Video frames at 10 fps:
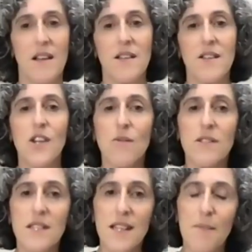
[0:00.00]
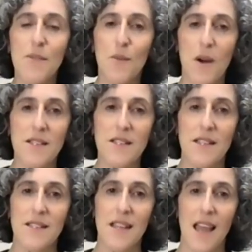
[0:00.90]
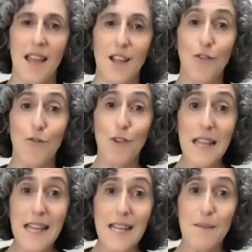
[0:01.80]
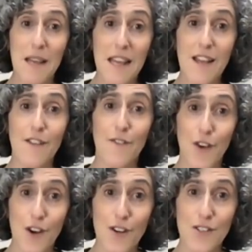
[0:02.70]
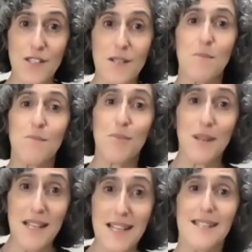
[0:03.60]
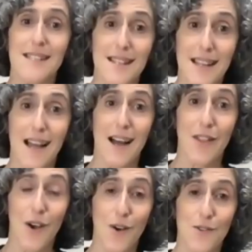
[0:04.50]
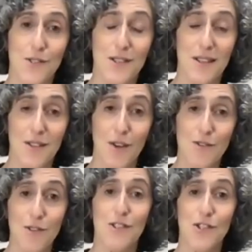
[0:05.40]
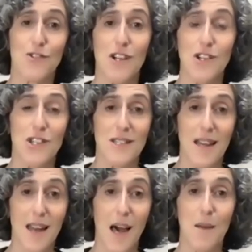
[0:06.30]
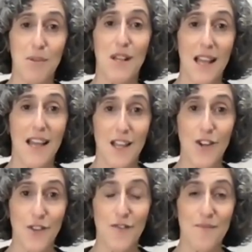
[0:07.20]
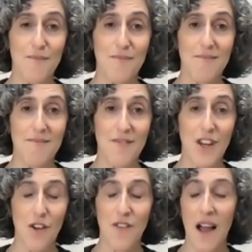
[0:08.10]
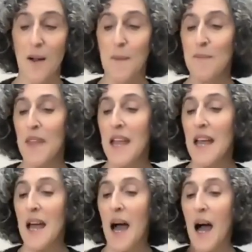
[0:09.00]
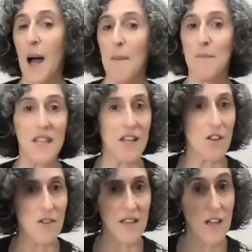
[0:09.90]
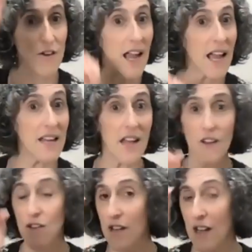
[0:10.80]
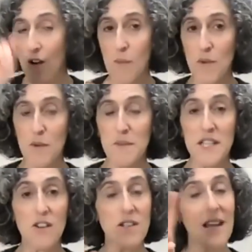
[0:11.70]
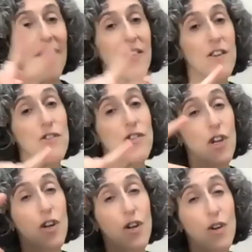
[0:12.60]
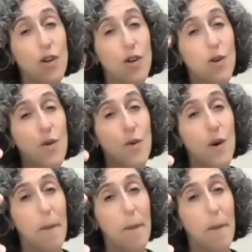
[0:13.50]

don't skip the ones that say, read me first. Please click on those. Those are instructions on how to play your video file. But then you'll get your handout, you'll get your homework and materials, and there's 2